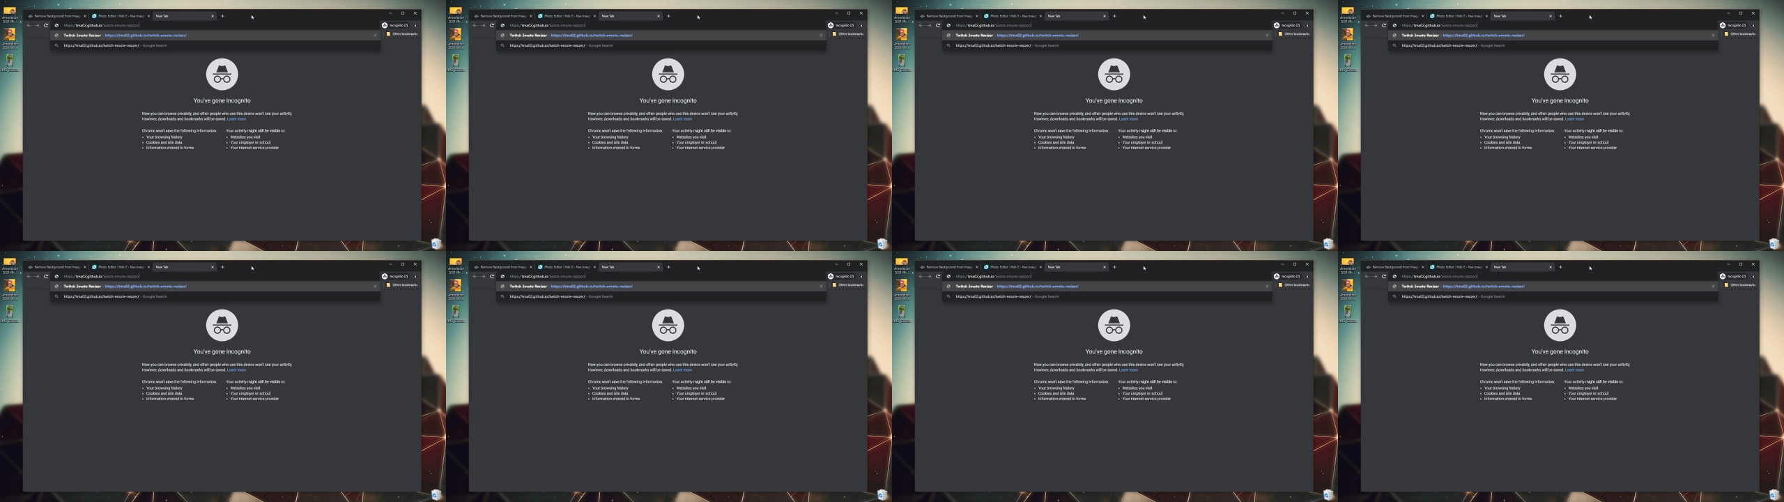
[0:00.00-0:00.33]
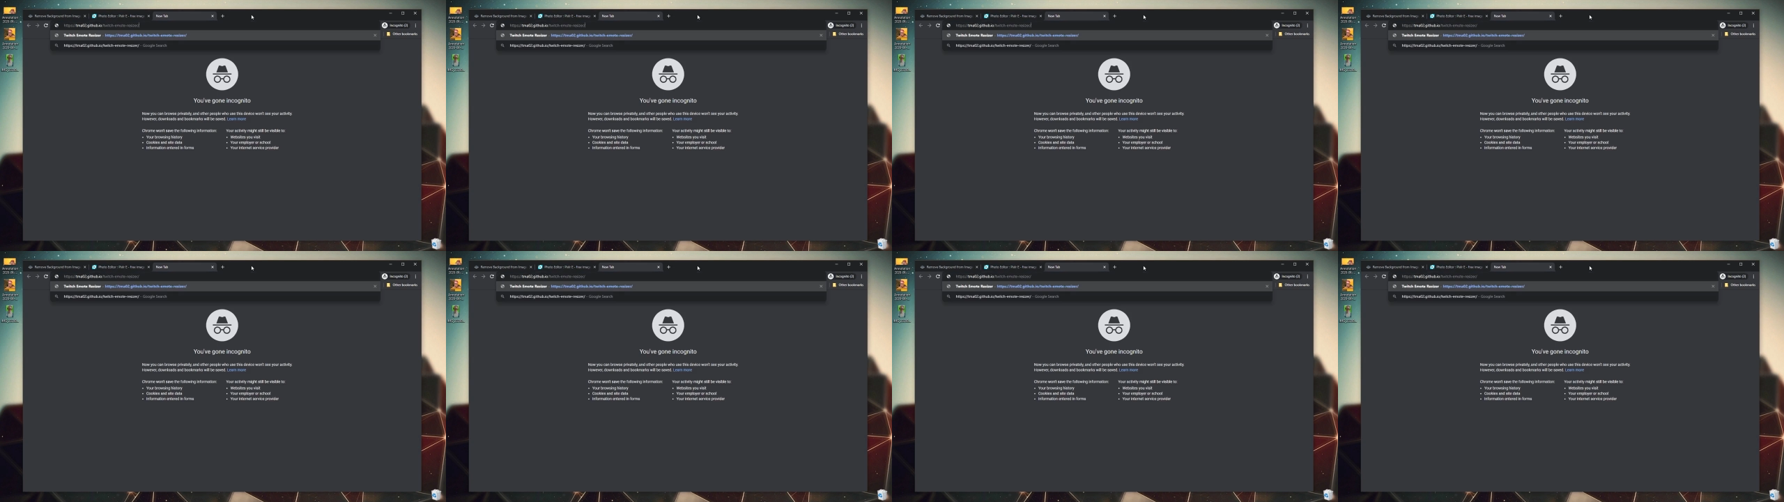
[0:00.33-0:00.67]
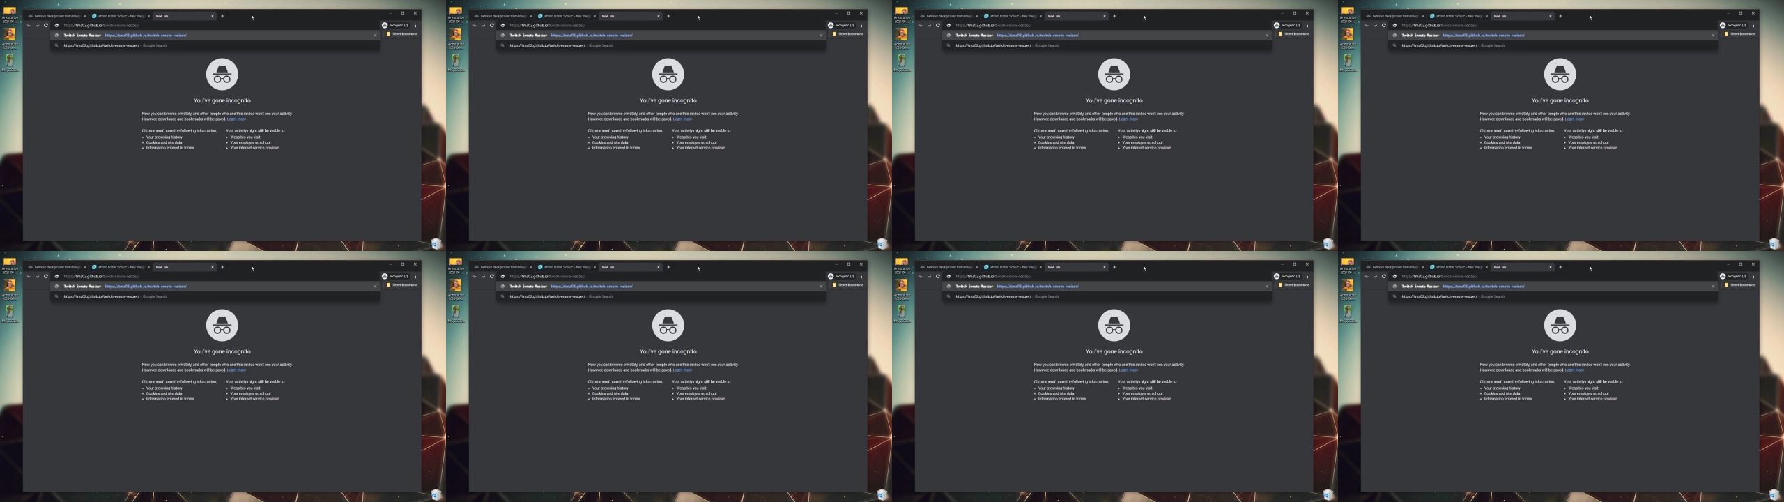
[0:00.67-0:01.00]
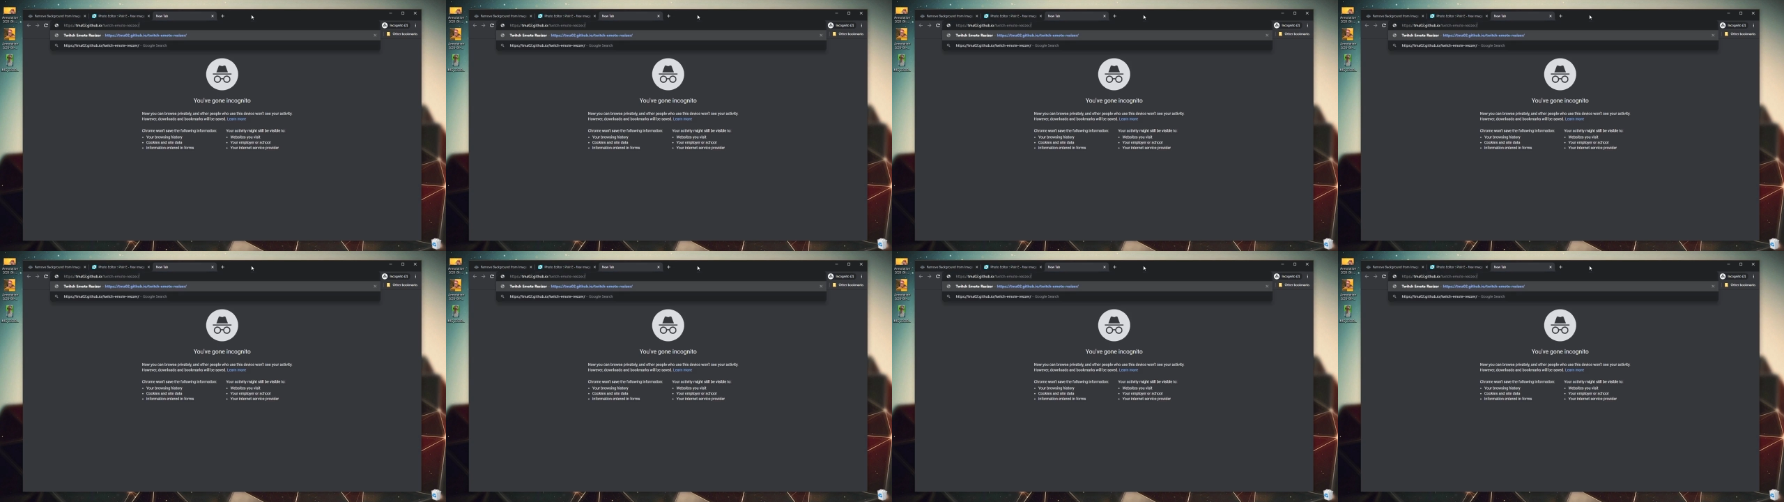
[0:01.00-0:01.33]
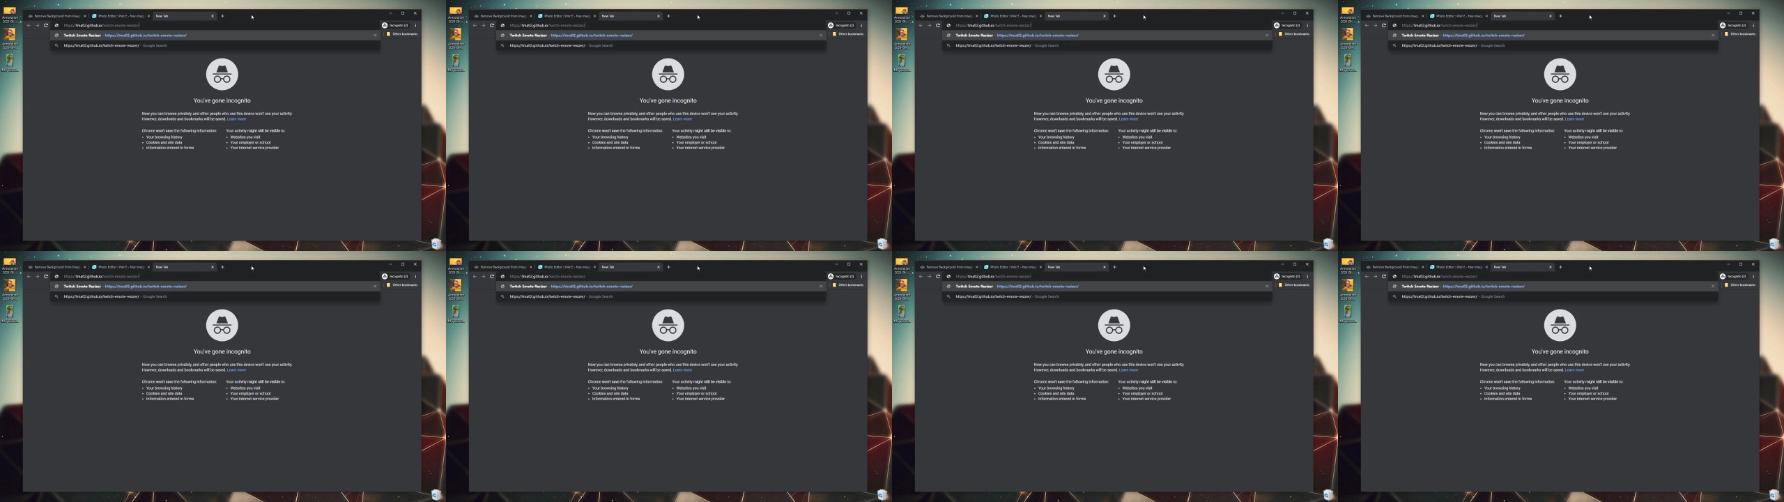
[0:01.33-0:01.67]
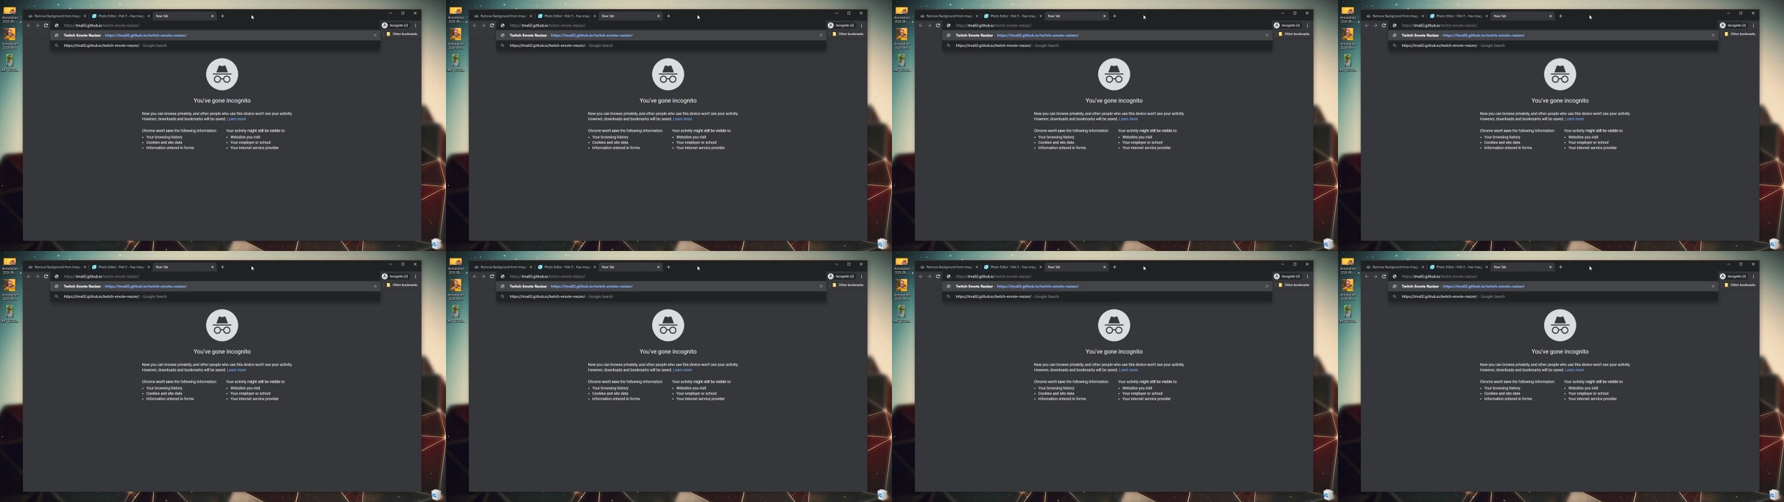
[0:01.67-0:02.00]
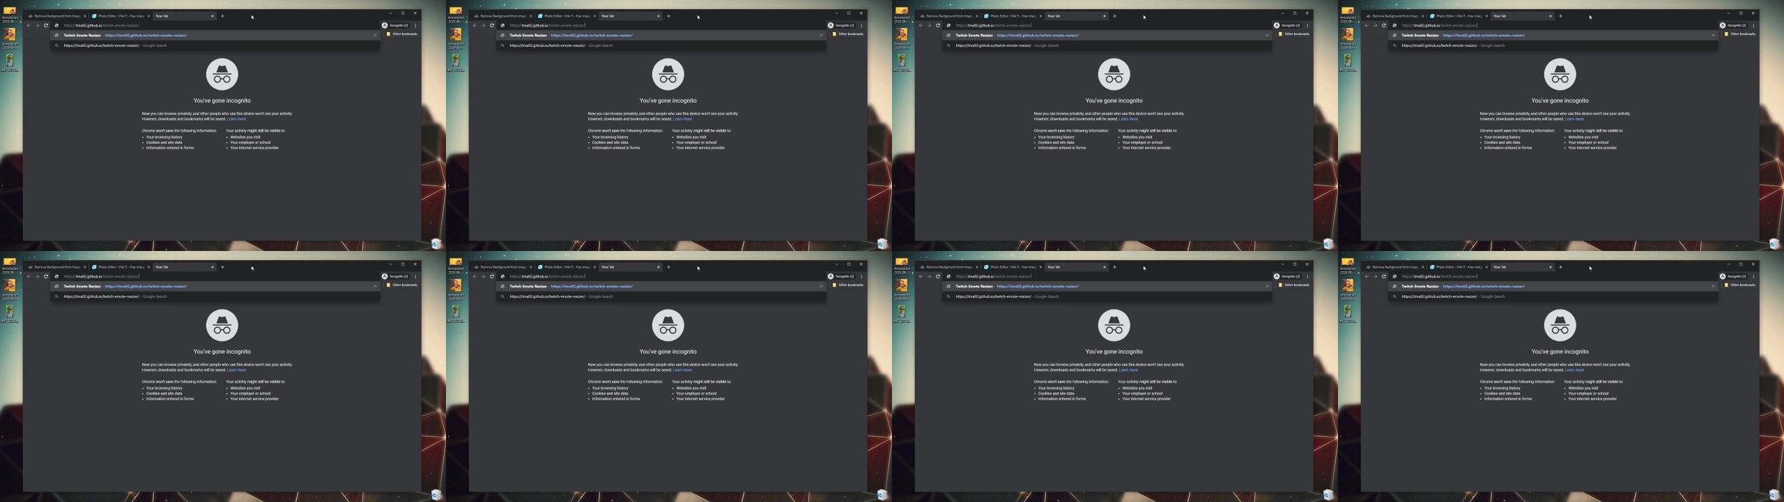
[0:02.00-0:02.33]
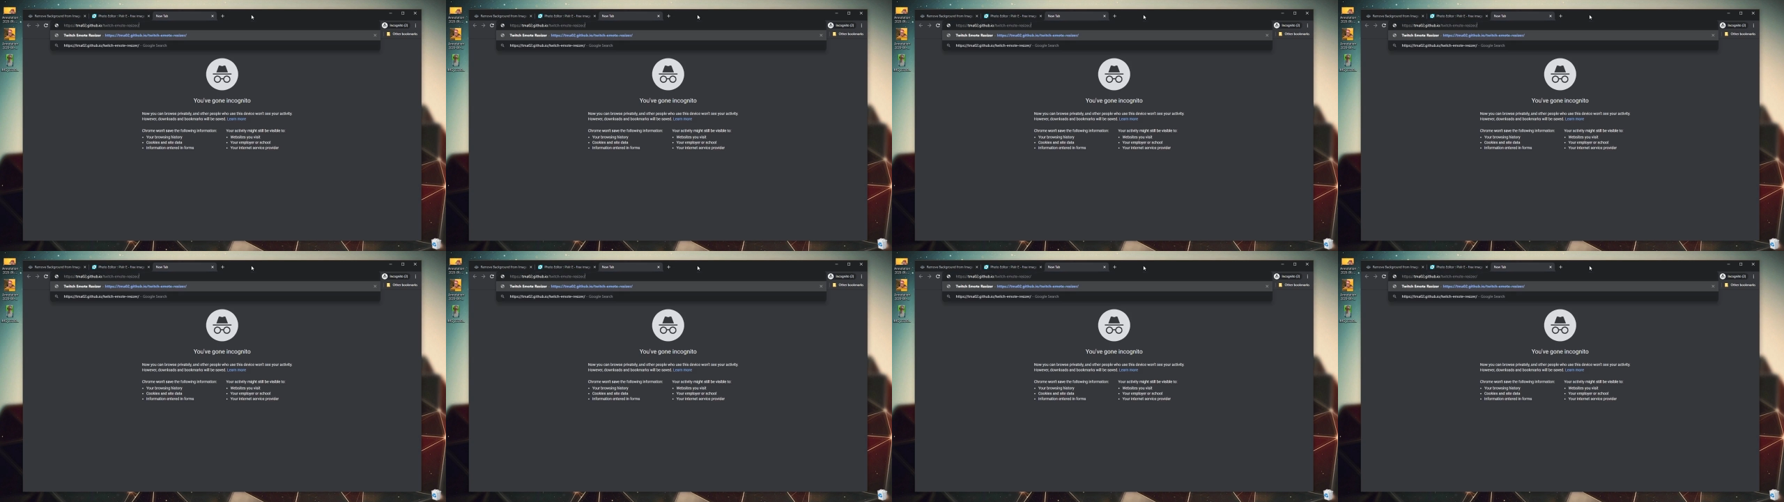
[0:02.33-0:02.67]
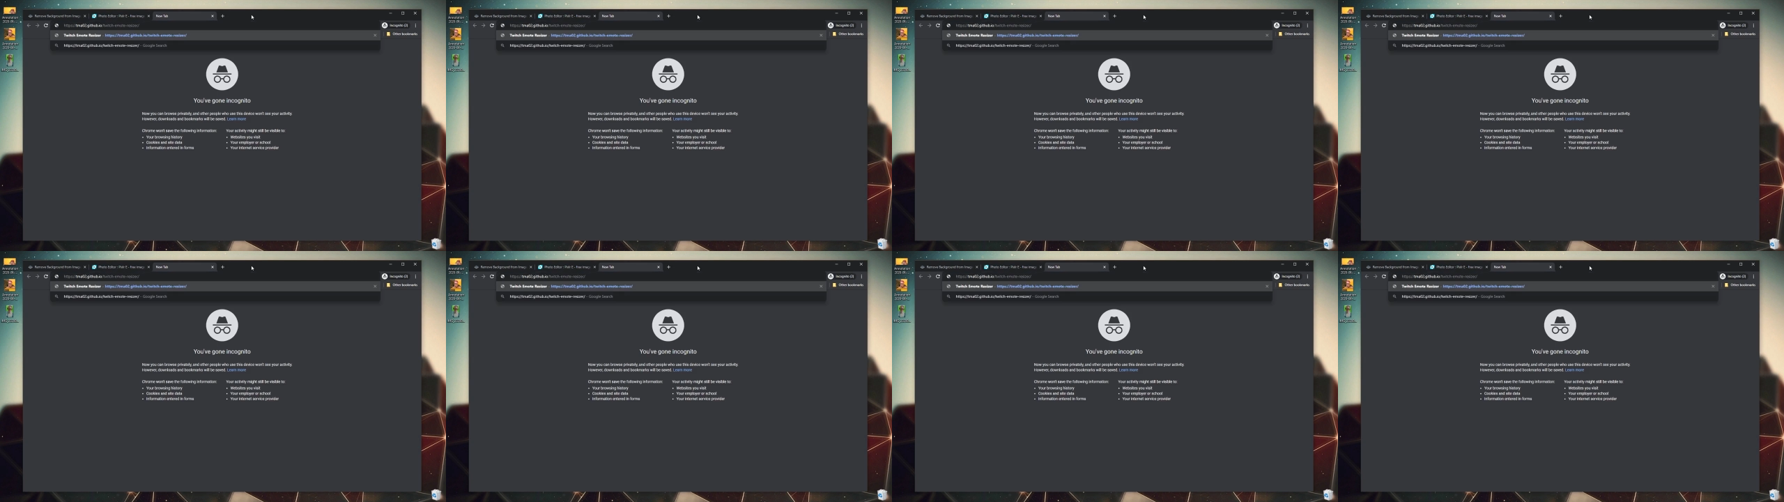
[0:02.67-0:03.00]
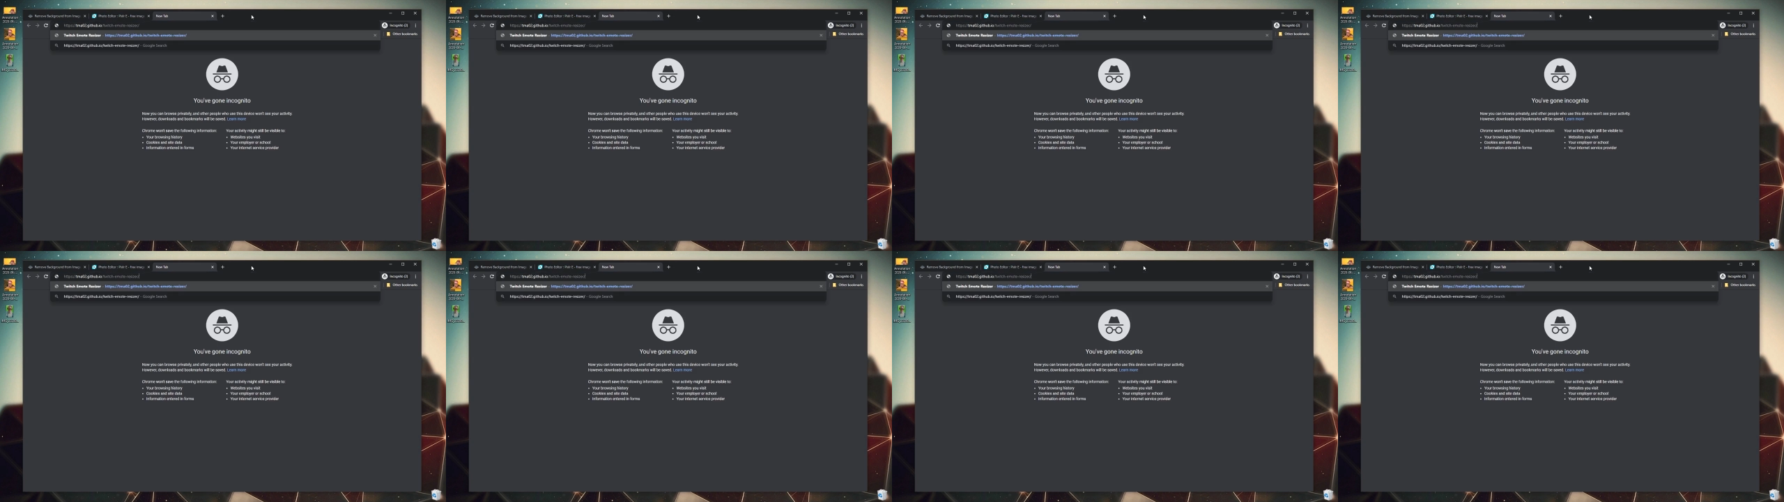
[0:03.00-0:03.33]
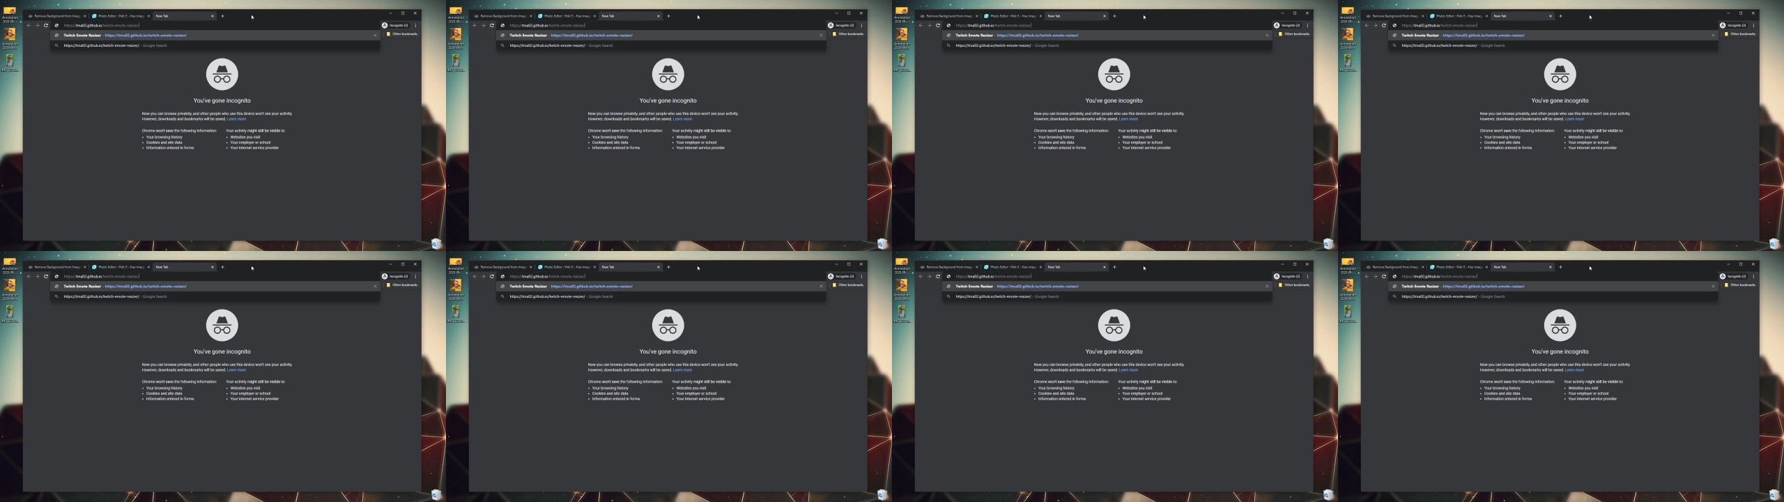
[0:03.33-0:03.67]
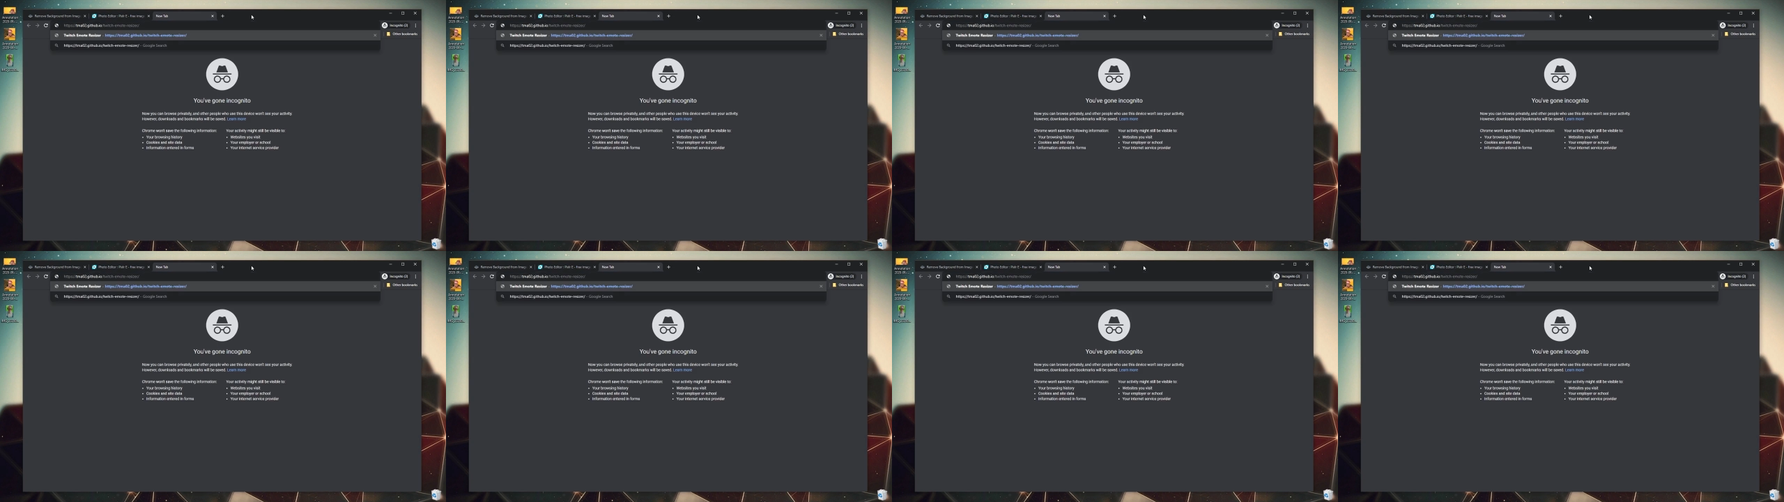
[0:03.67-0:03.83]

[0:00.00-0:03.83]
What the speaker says: [unreadable: no face in view]